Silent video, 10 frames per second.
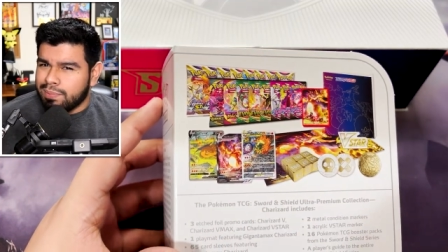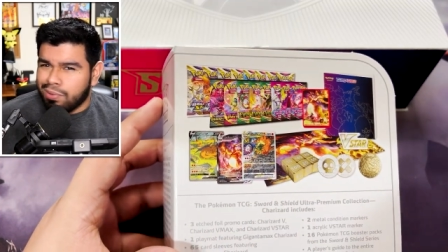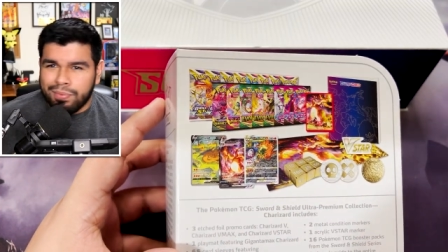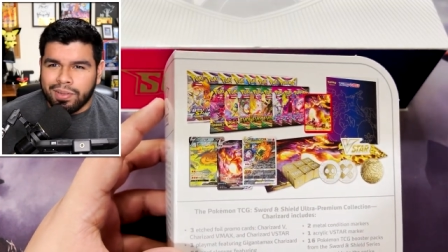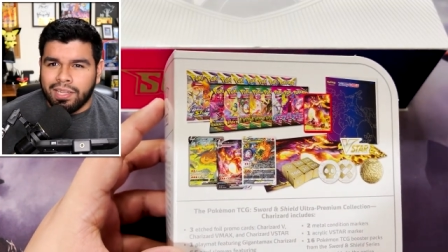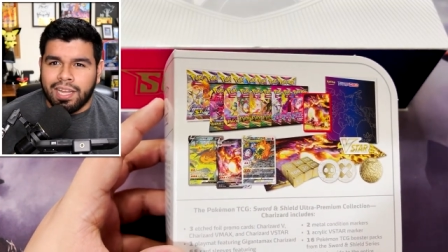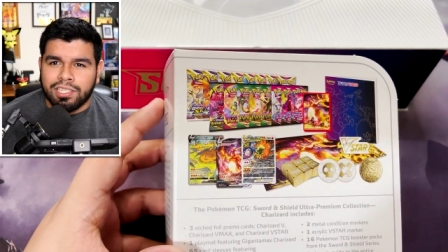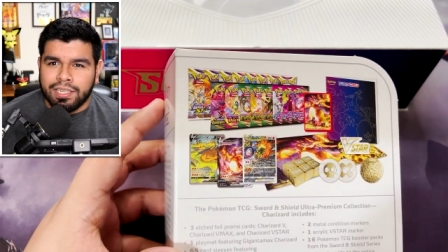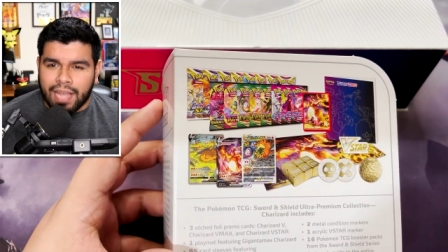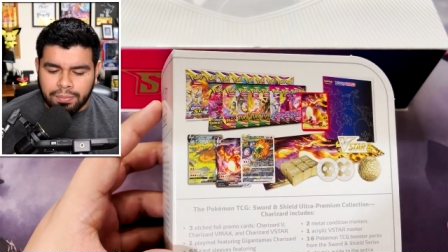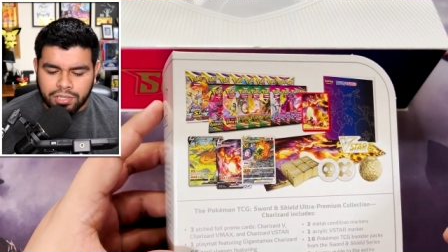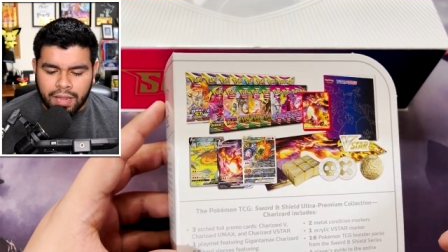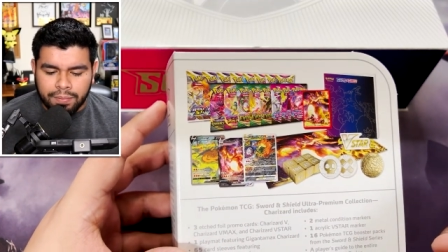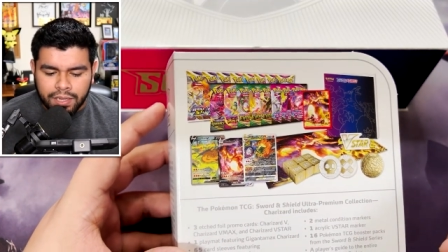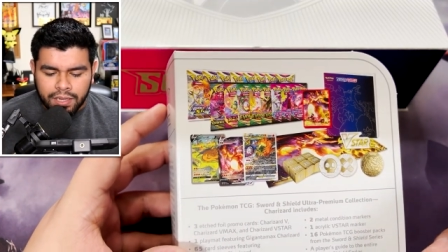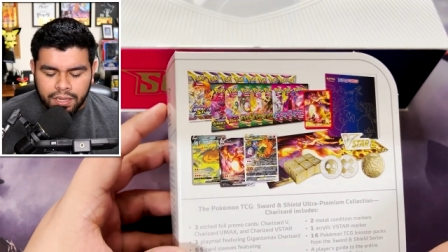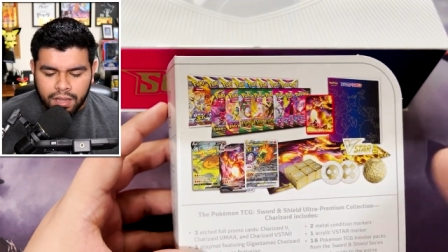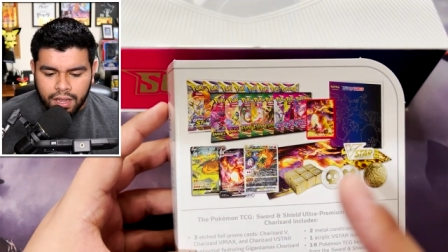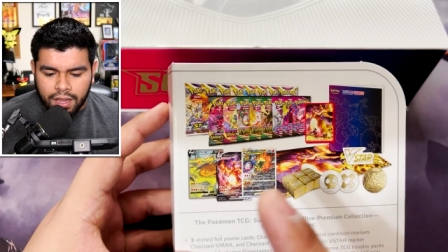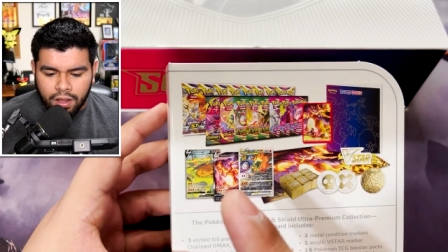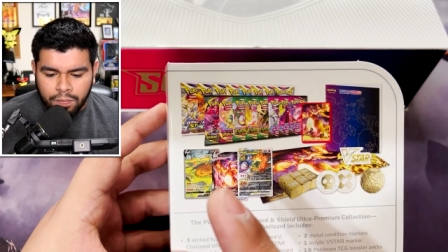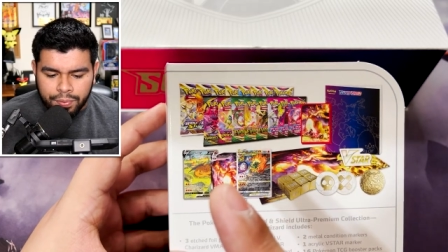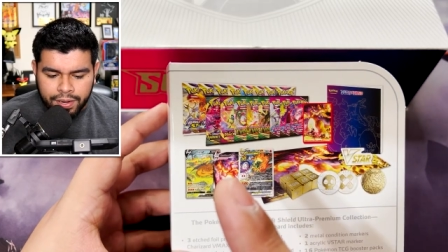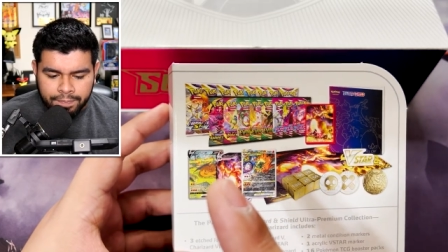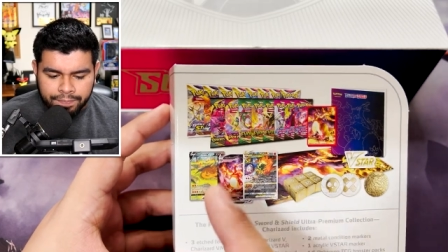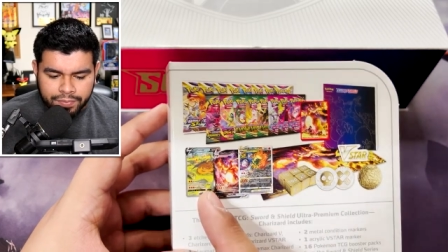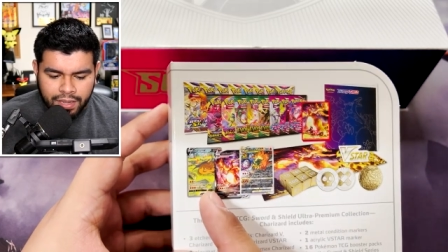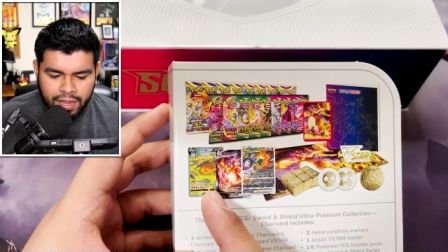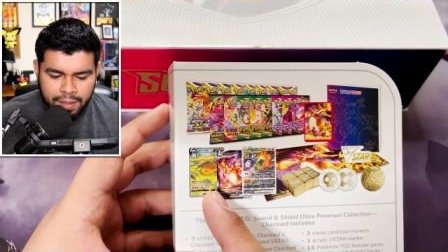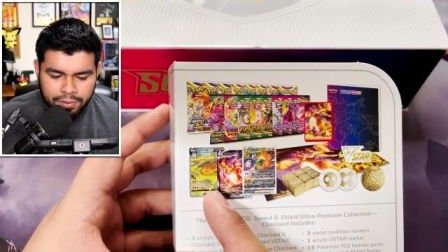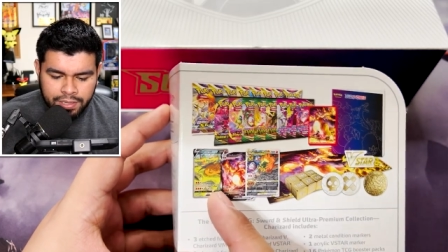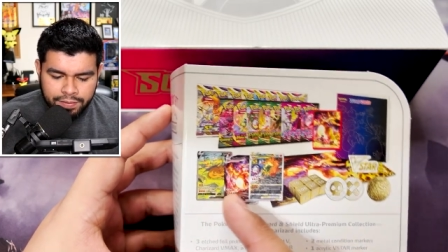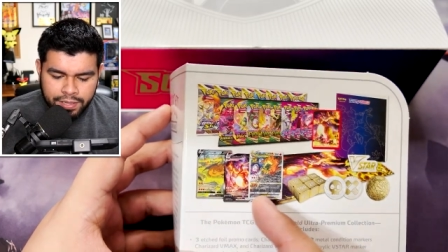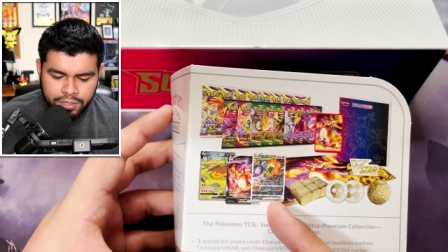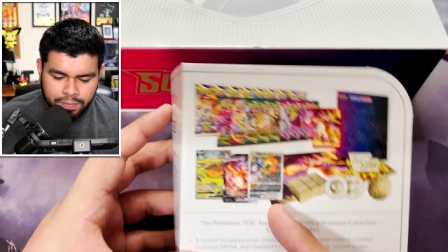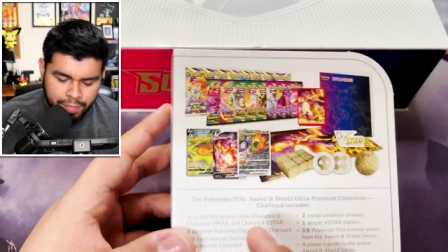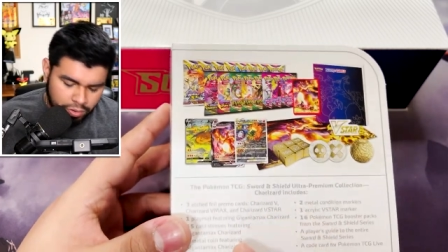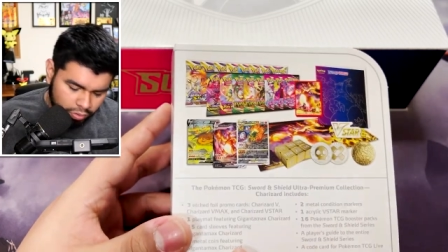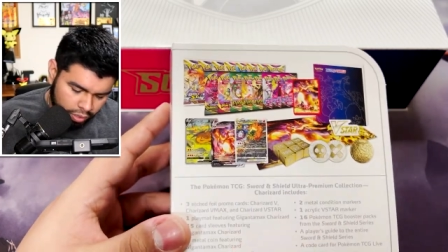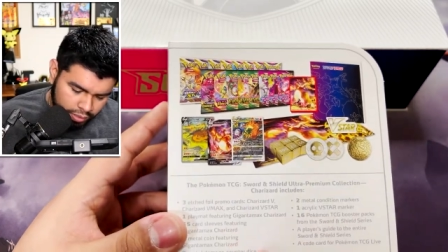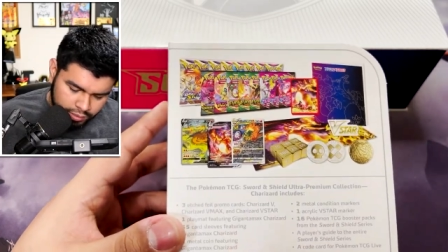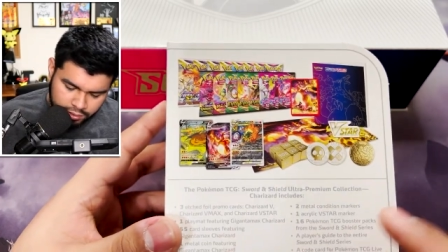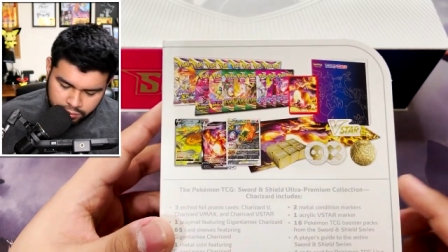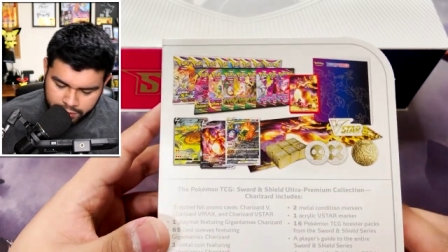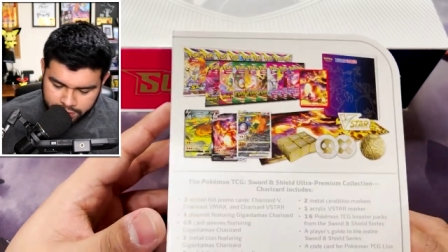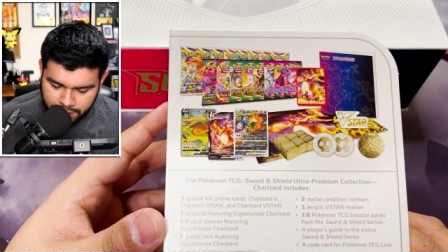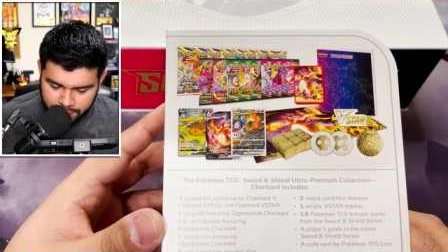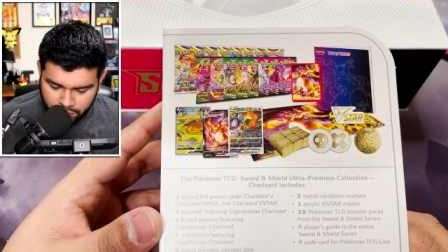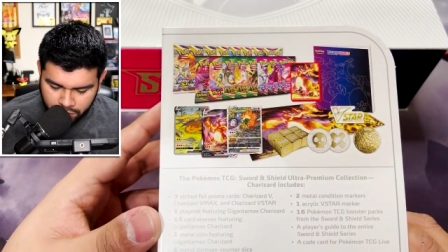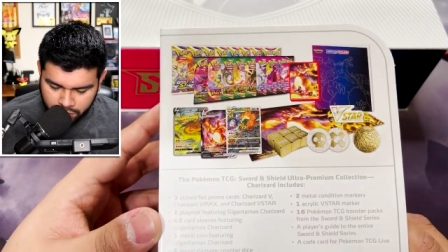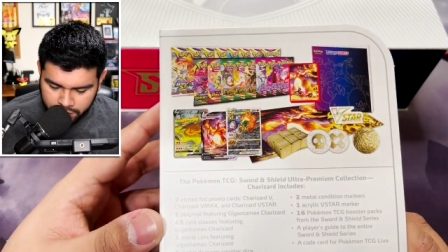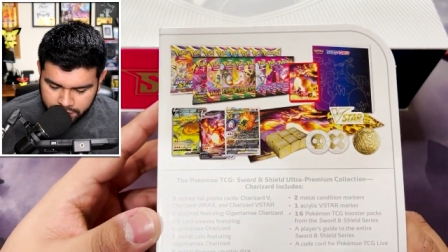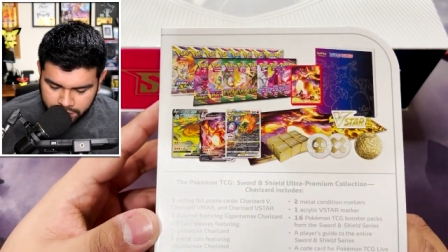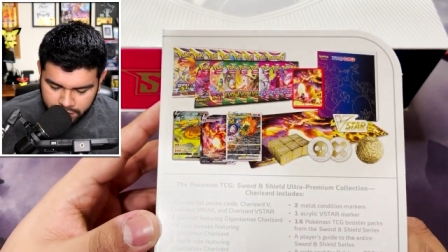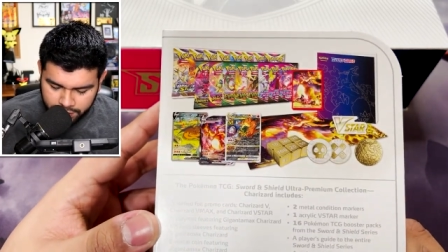Premium Collection GameStop opening, I believe these are metal cards. Do they say metal cards?